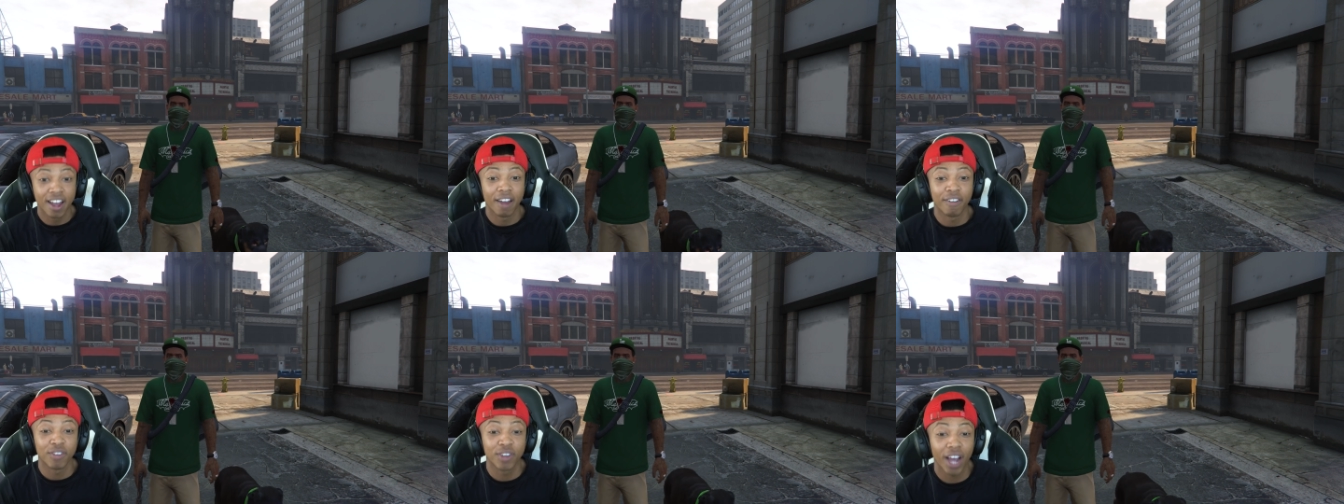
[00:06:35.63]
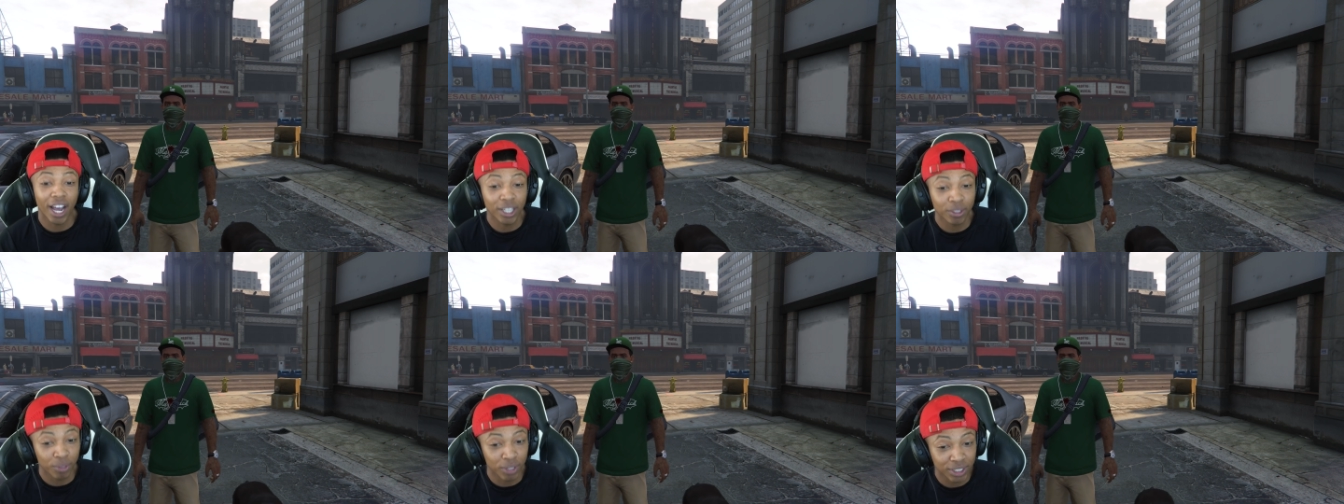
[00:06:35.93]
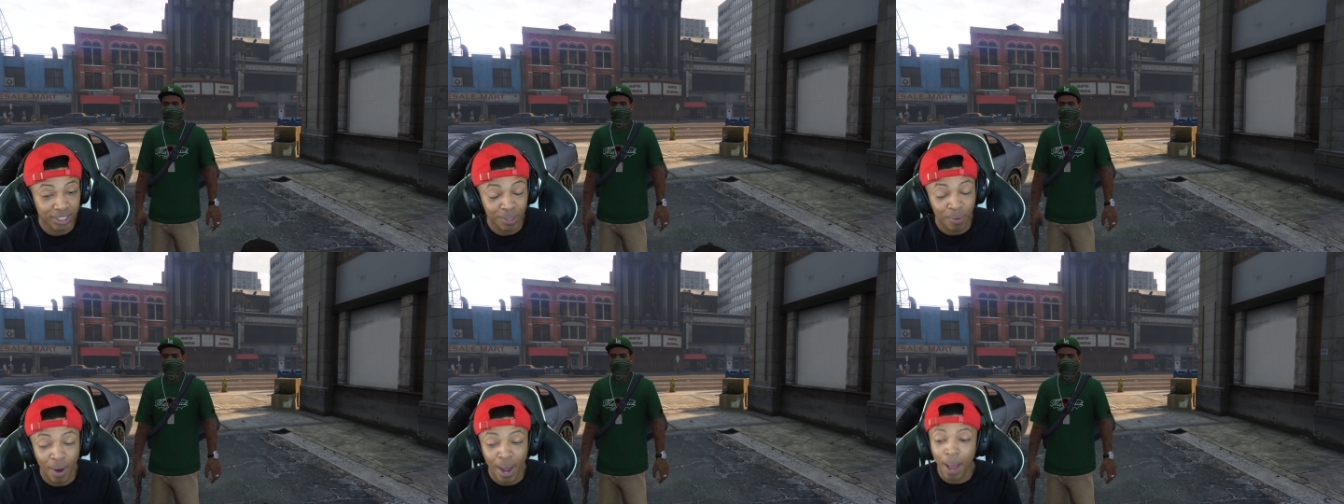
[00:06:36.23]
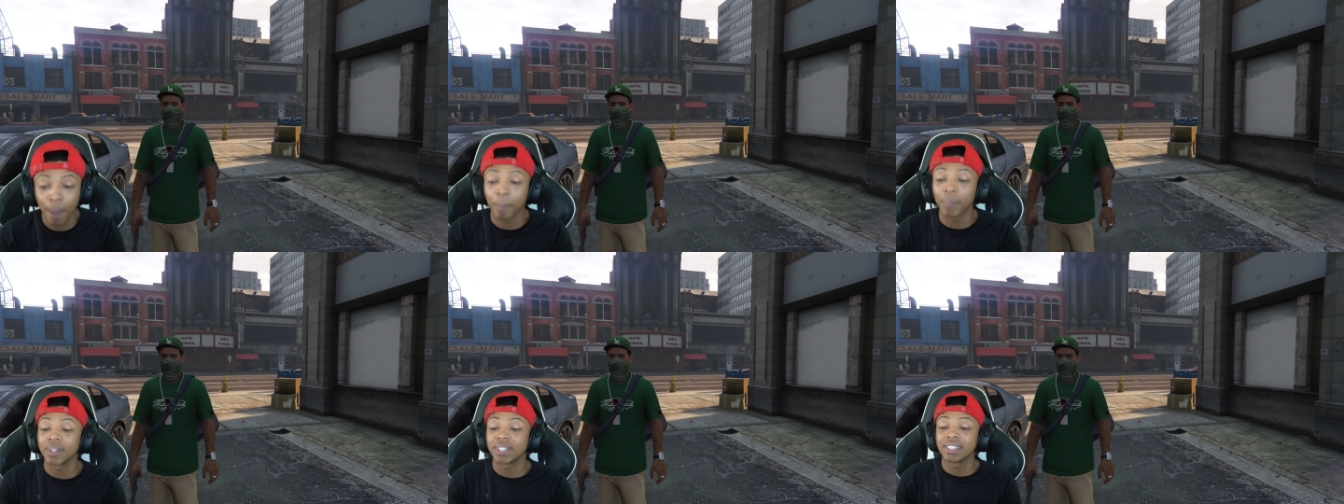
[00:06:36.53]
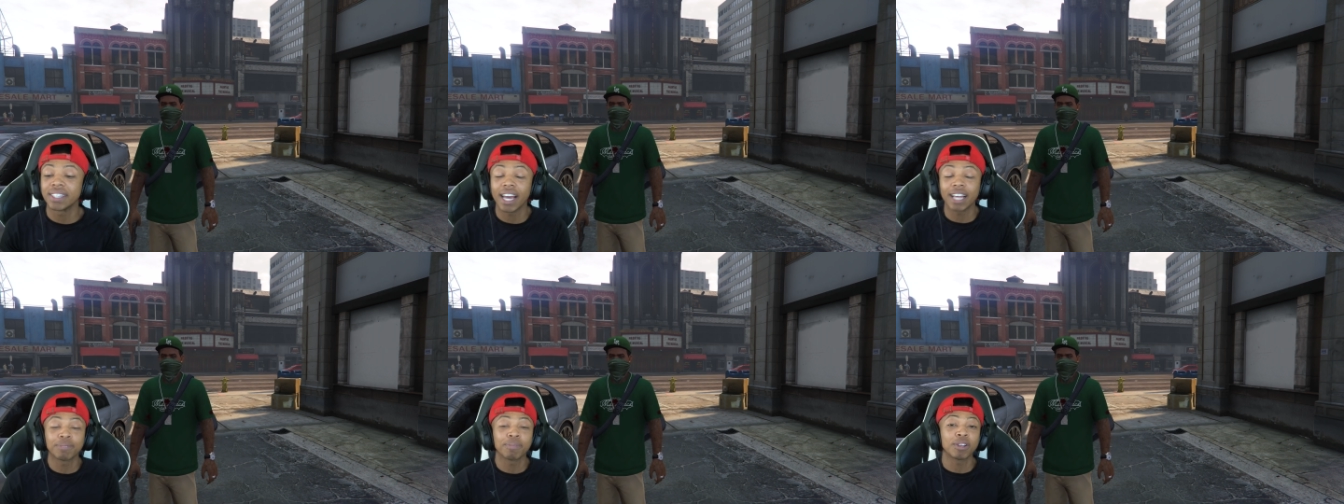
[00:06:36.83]
If you guys want to see what happens
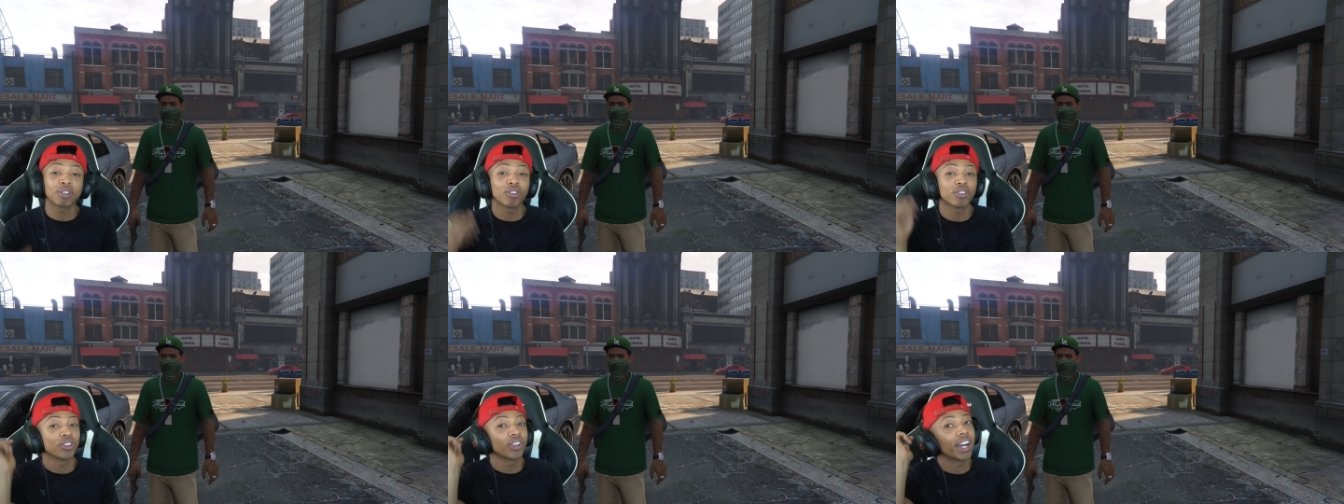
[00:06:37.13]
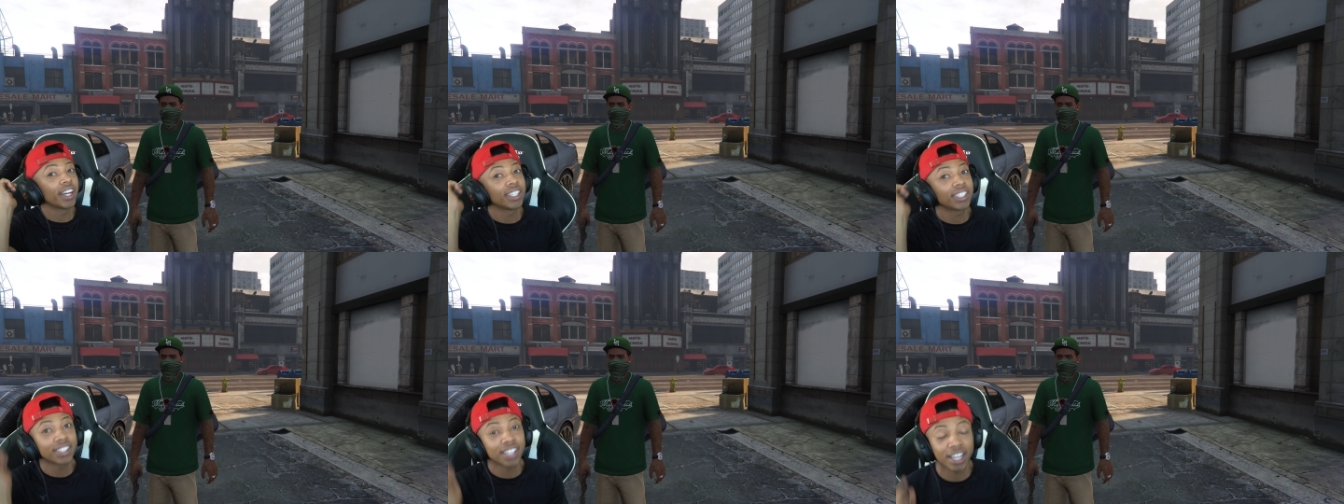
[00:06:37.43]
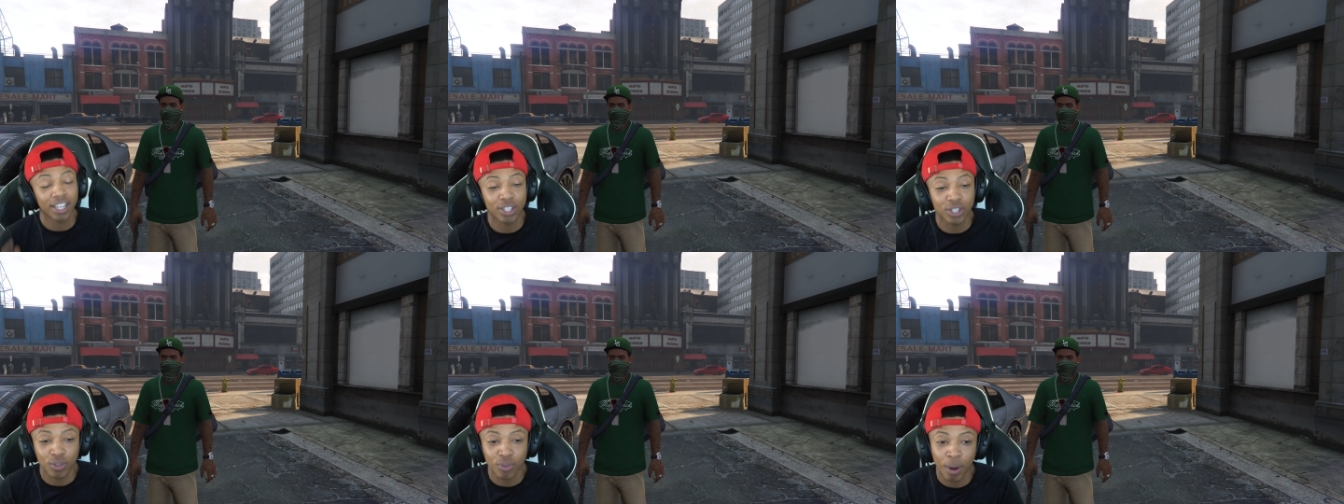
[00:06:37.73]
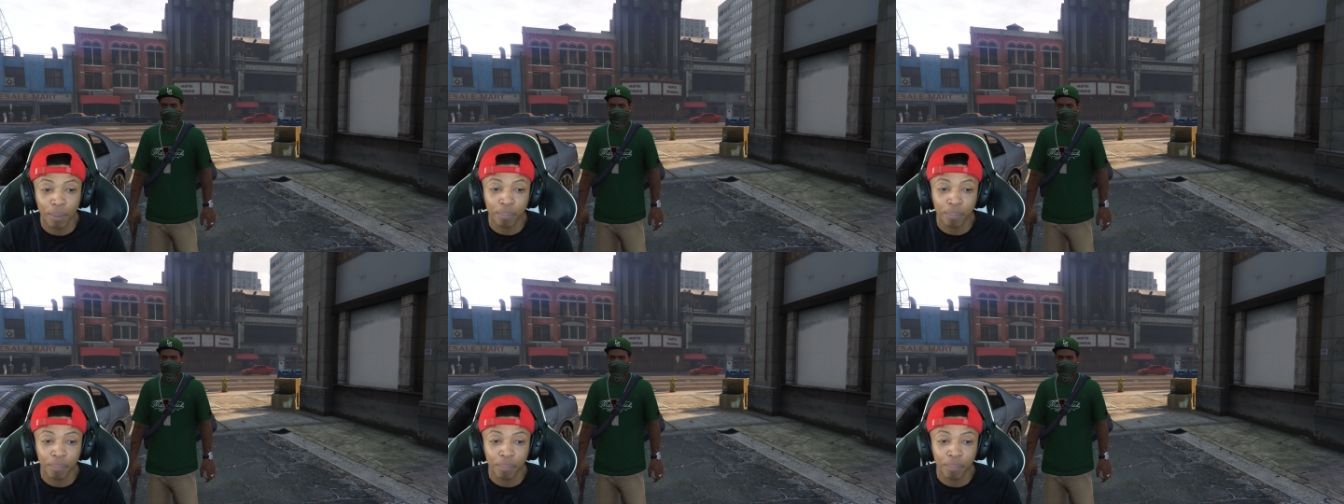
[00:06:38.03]
next, make sure you guys stay tuned.